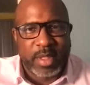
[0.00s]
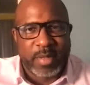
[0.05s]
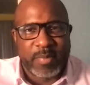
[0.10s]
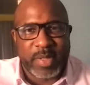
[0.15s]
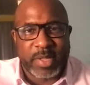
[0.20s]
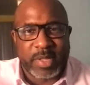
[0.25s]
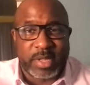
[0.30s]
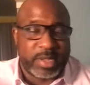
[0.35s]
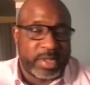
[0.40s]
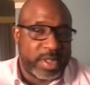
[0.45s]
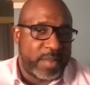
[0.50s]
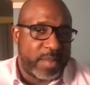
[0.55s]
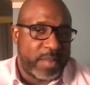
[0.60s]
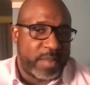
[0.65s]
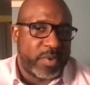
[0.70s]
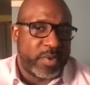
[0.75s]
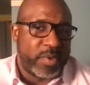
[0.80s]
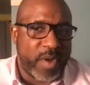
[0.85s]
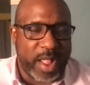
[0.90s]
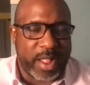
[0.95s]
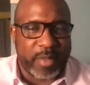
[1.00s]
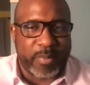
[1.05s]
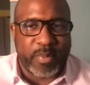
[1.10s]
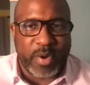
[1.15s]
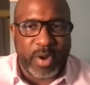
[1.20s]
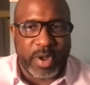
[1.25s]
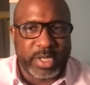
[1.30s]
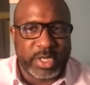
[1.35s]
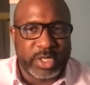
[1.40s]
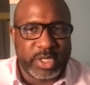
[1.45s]
But the Democratic
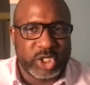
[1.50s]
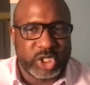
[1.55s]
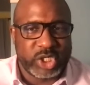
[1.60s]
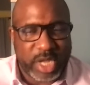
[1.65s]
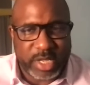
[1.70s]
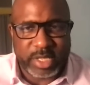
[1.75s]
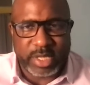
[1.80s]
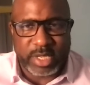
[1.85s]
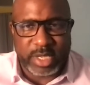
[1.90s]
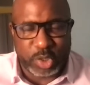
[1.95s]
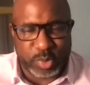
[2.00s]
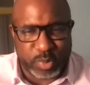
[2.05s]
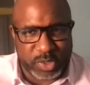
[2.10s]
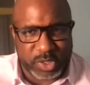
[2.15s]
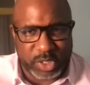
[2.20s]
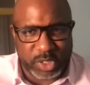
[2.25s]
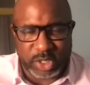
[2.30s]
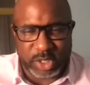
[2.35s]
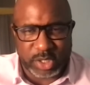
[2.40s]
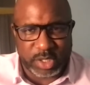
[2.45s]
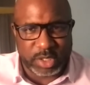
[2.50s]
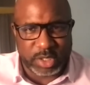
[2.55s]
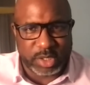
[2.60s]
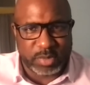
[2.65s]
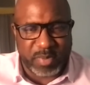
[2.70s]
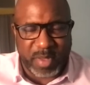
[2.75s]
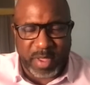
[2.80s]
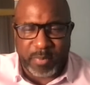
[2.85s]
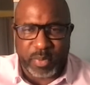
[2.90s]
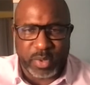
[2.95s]
Party shunned these positions.
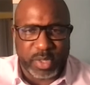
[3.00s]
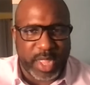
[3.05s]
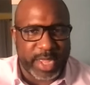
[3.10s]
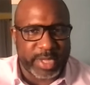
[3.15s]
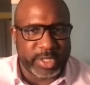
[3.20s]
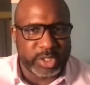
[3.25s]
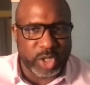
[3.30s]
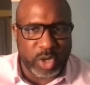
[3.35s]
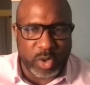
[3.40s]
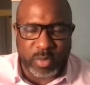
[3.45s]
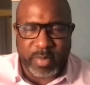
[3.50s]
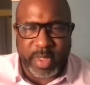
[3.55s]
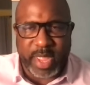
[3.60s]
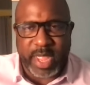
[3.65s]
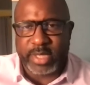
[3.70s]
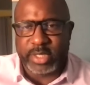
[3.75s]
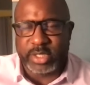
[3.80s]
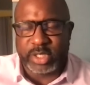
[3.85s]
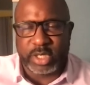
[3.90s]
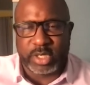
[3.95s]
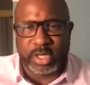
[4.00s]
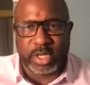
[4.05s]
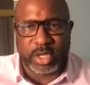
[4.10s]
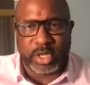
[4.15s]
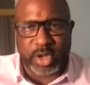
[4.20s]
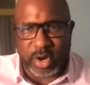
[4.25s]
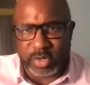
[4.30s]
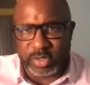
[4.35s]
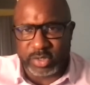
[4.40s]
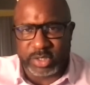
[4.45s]
People like Joe Manchin and
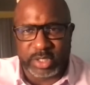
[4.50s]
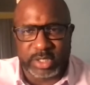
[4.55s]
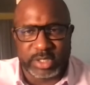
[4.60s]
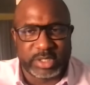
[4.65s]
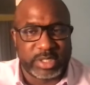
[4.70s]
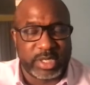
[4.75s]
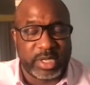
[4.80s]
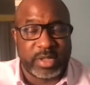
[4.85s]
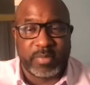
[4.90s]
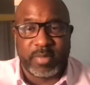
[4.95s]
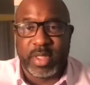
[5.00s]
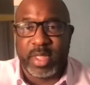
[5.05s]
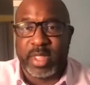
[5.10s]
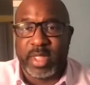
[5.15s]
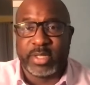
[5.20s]
Kirsten Sinema